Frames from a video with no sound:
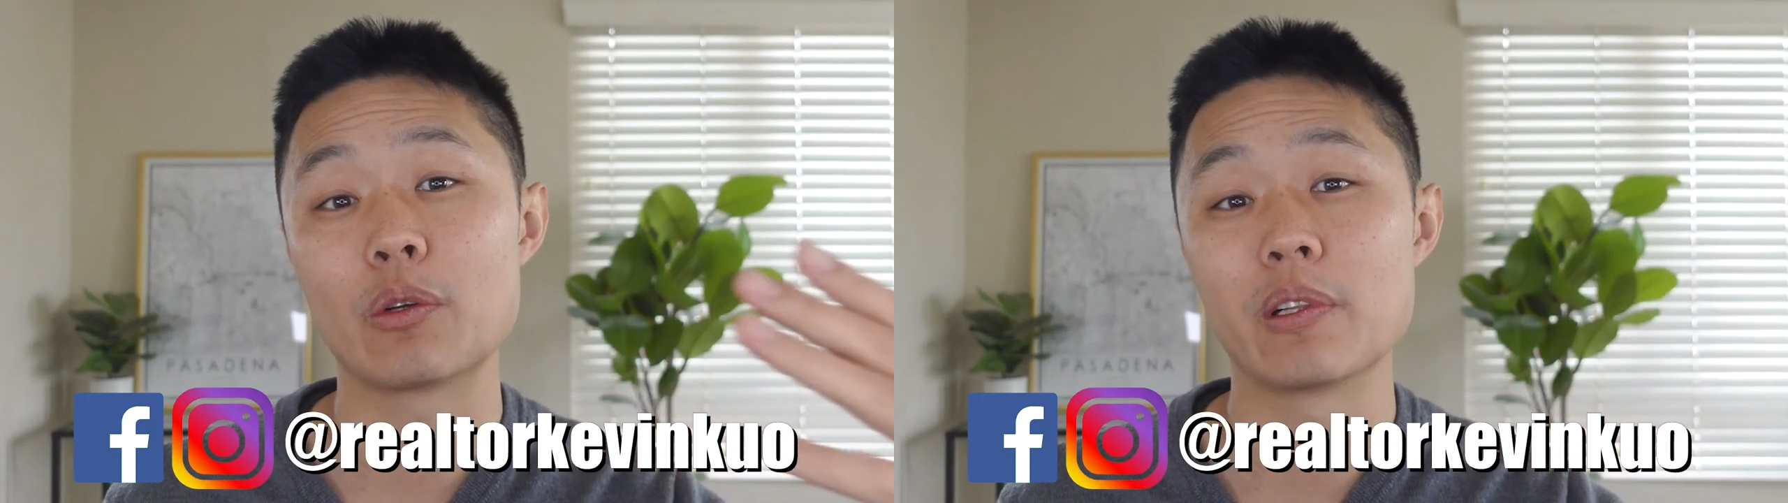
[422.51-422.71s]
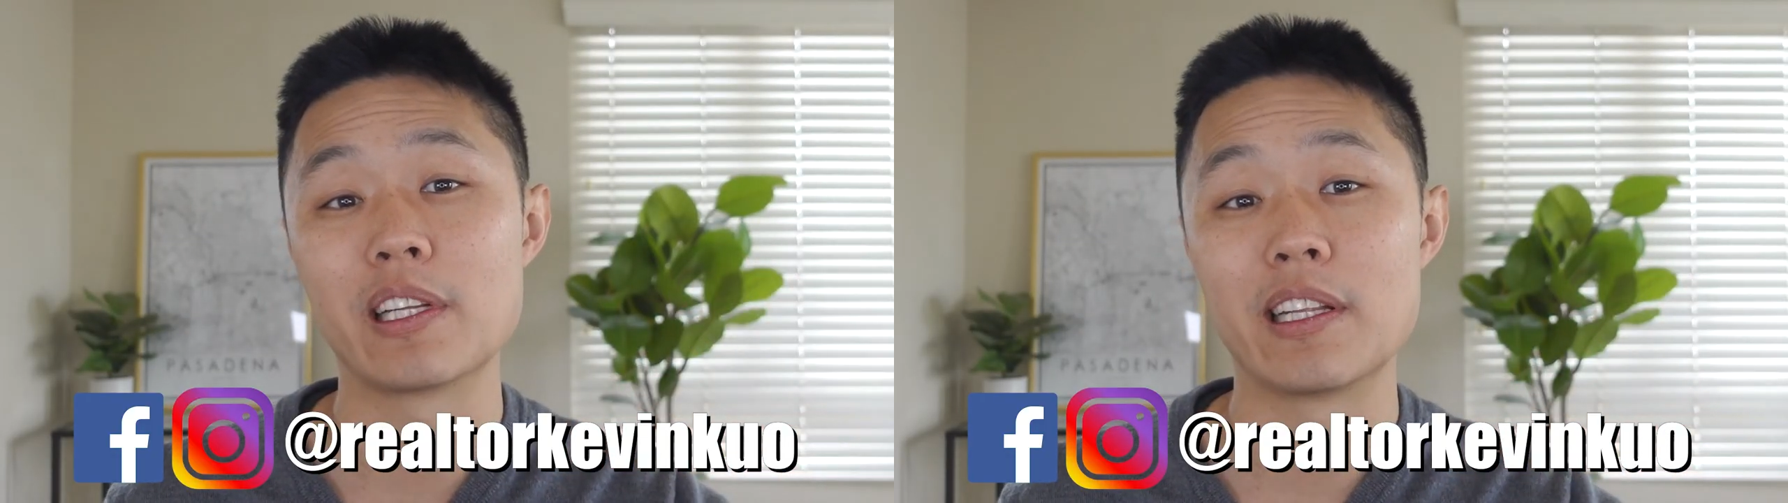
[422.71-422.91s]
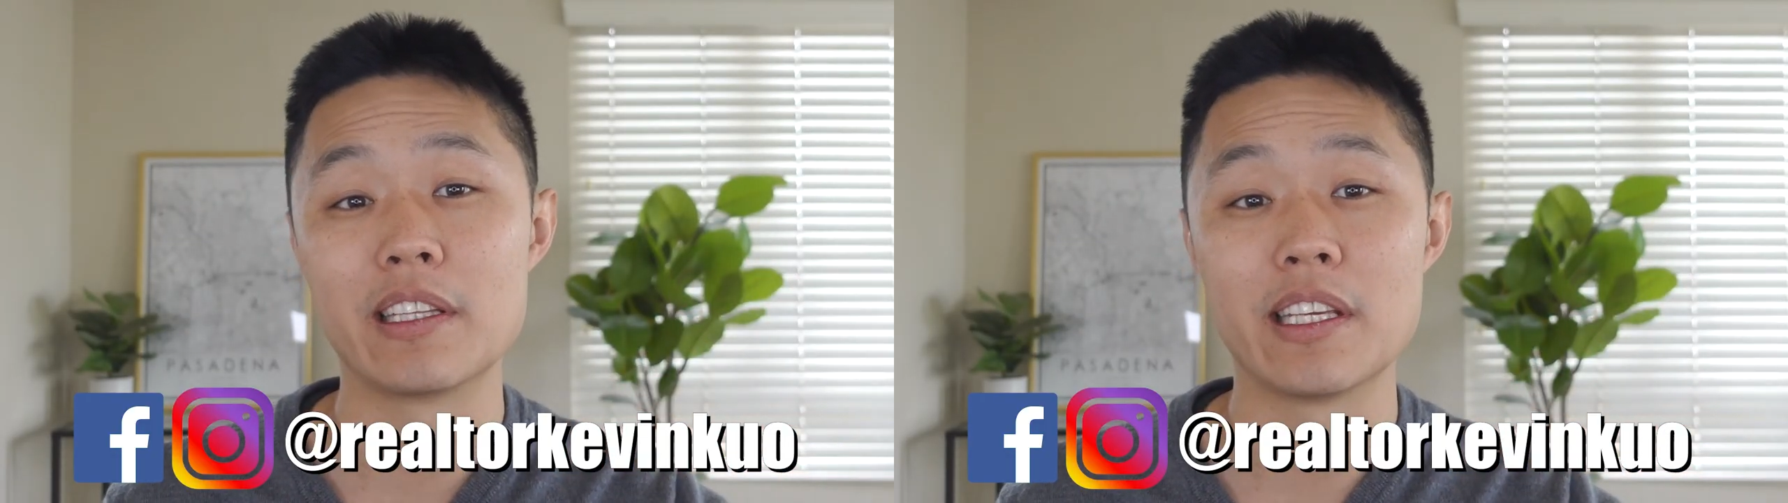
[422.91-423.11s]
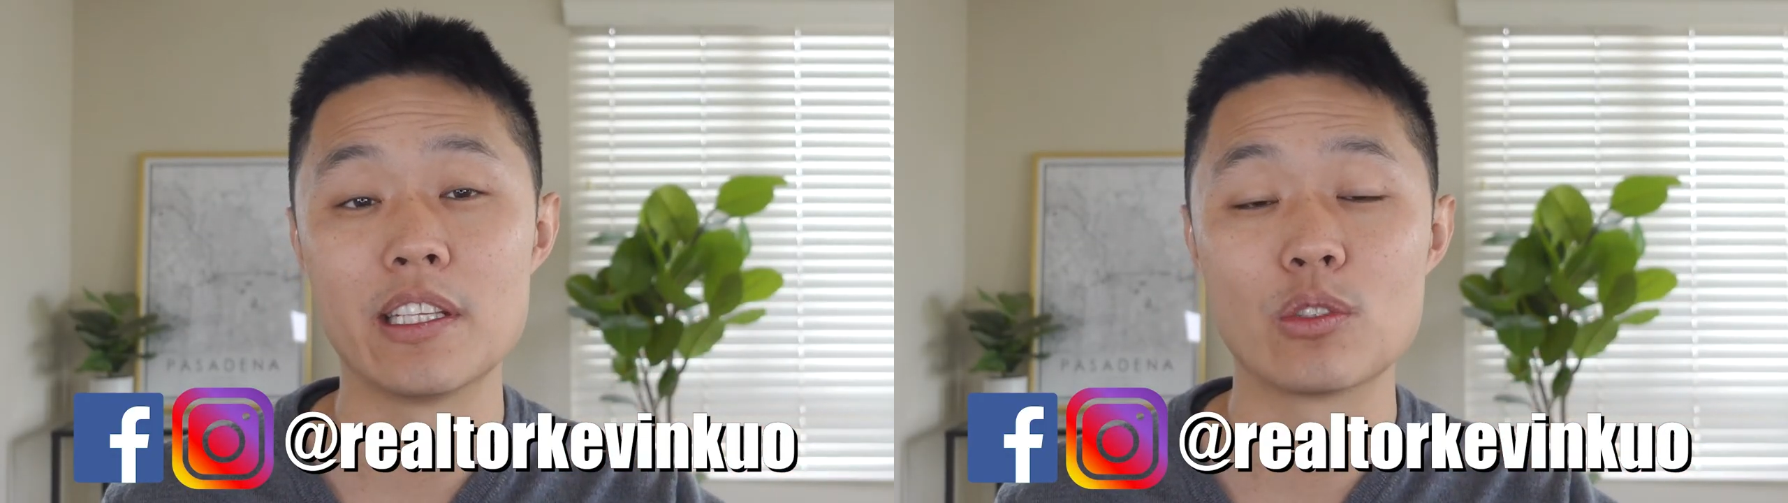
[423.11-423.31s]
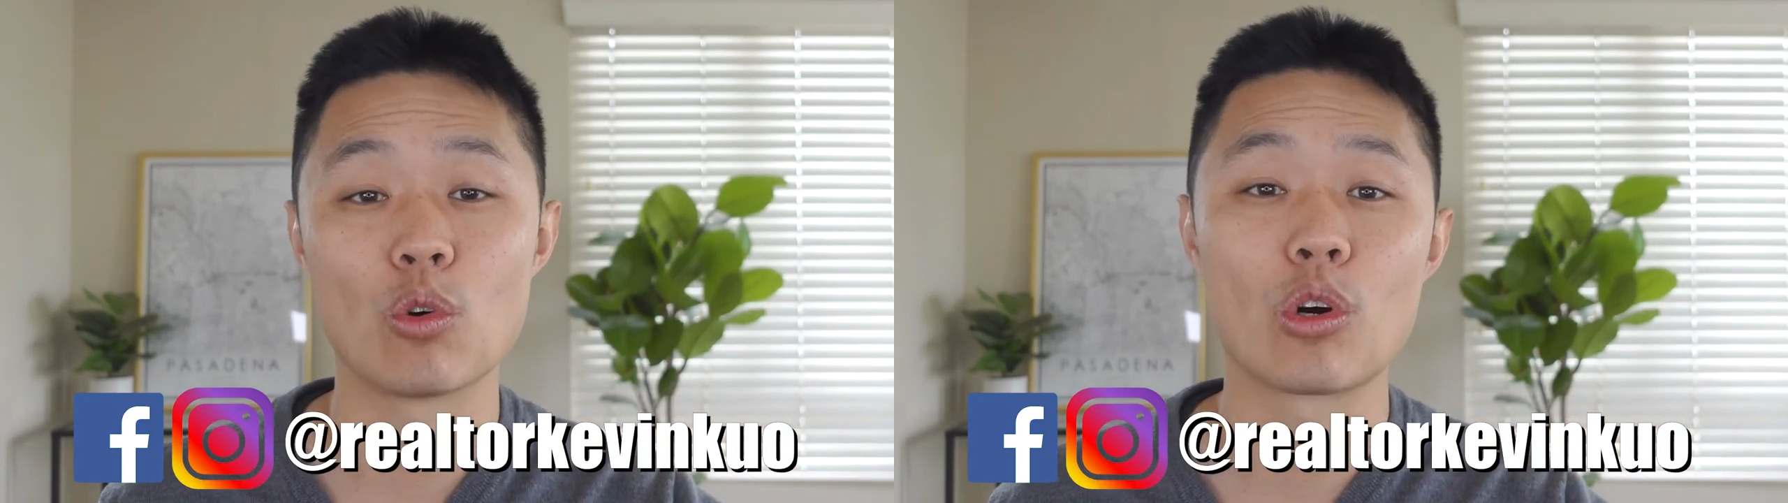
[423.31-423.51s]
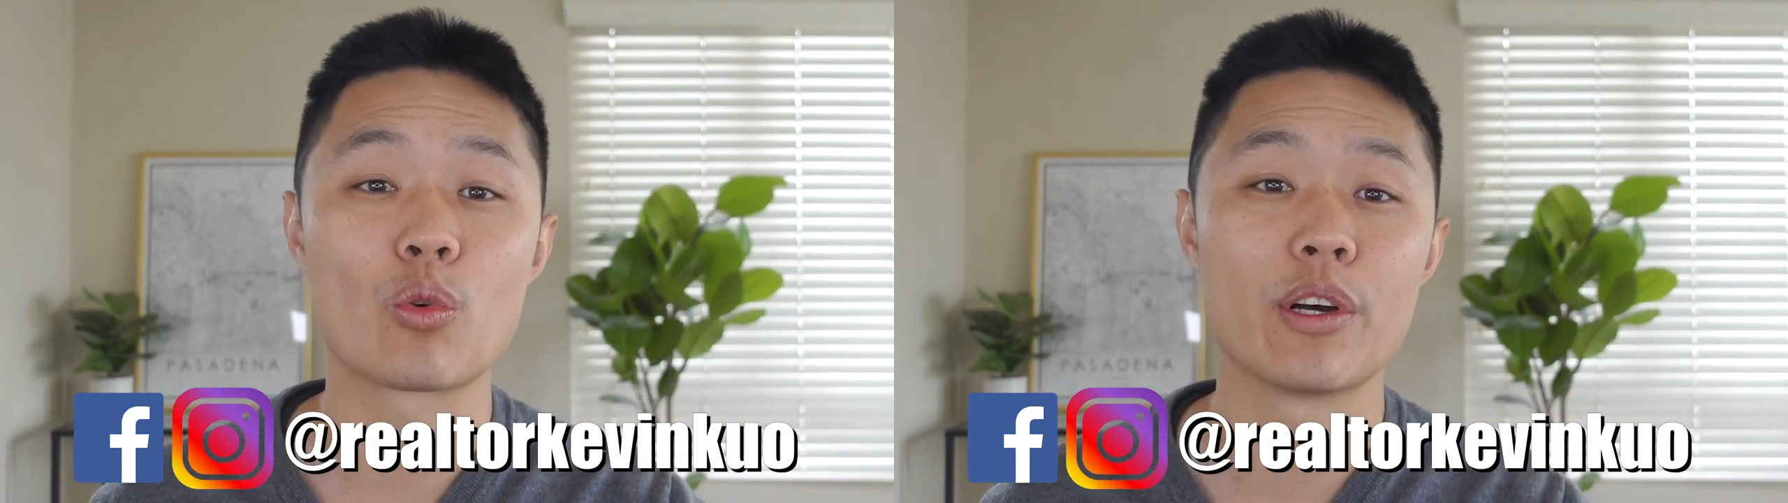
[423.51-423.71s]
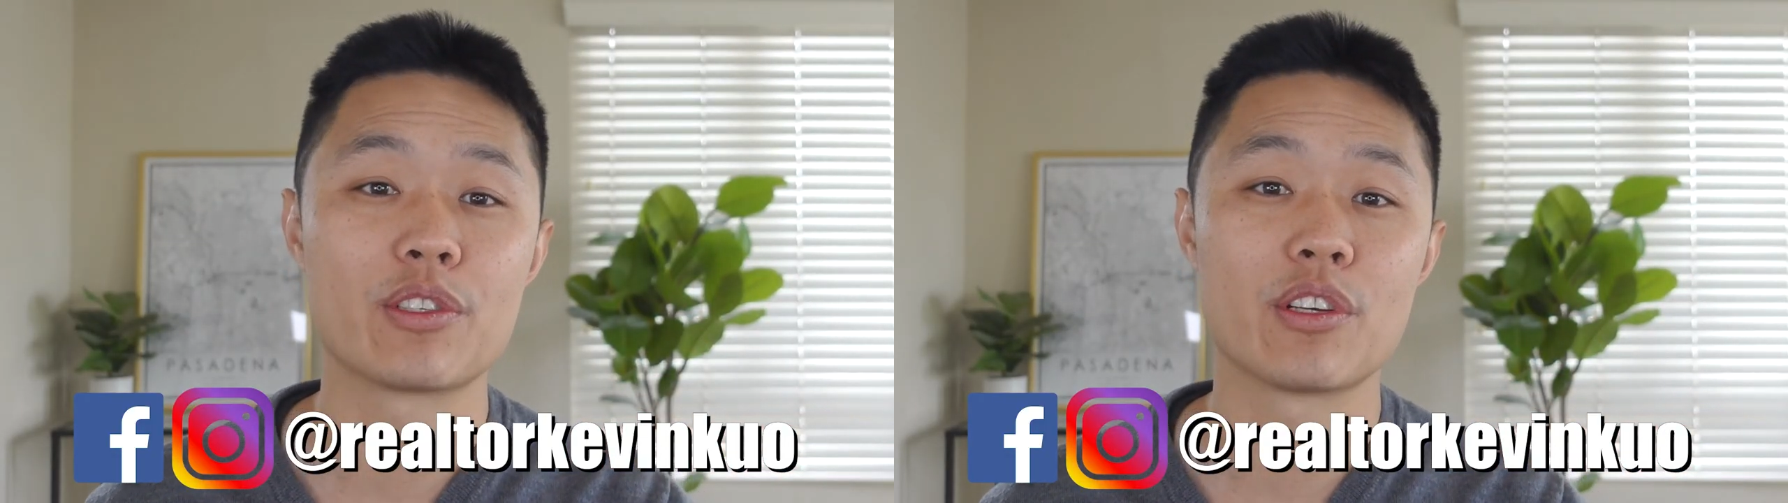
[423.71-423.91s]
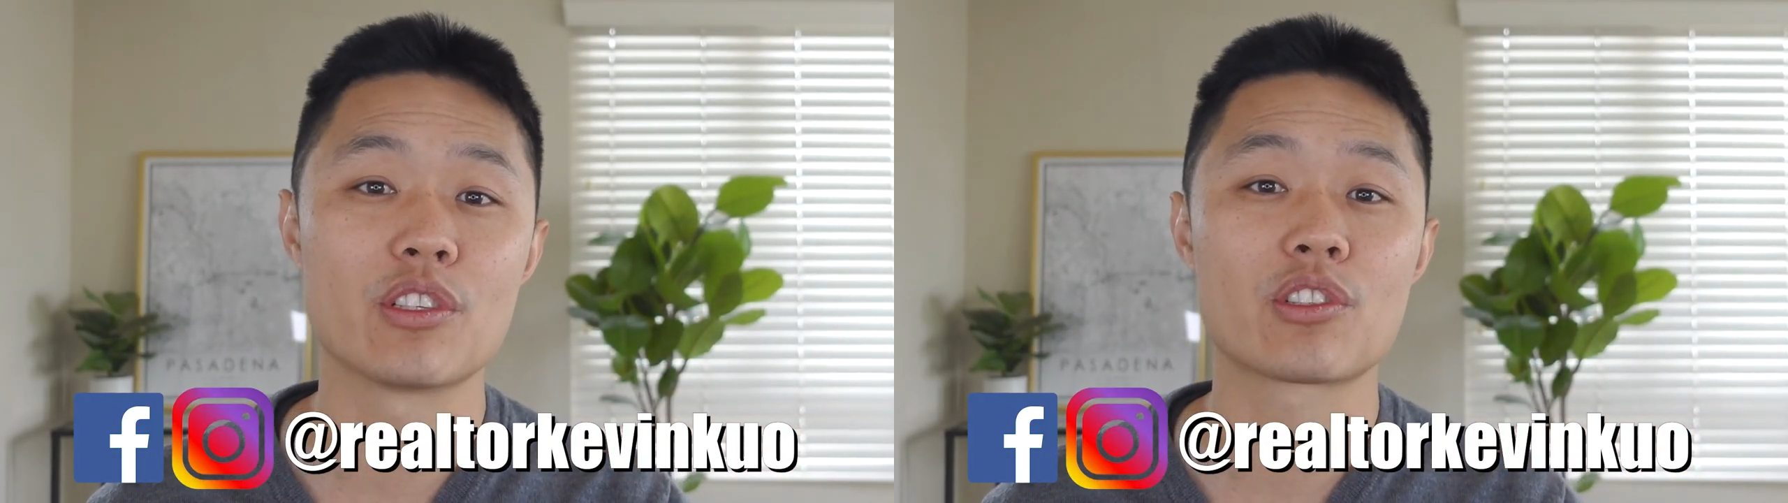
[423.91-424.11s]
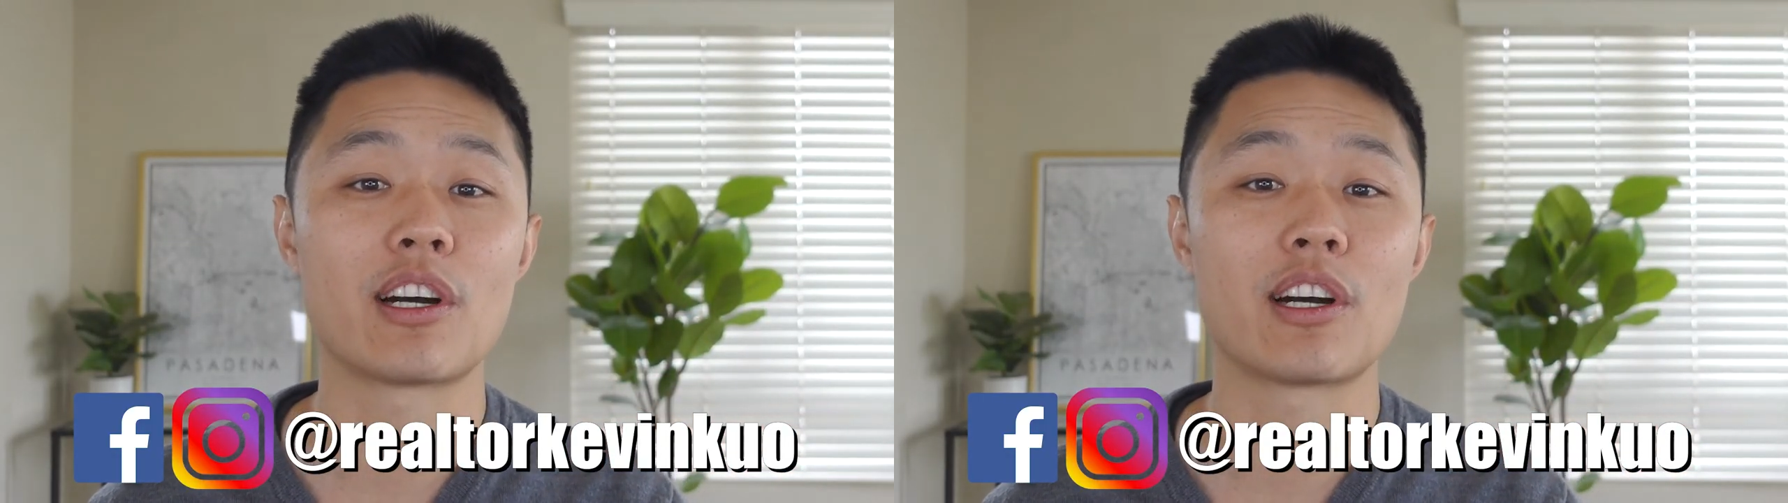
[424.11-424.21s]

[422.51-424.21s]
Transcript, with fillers: related needs or questions,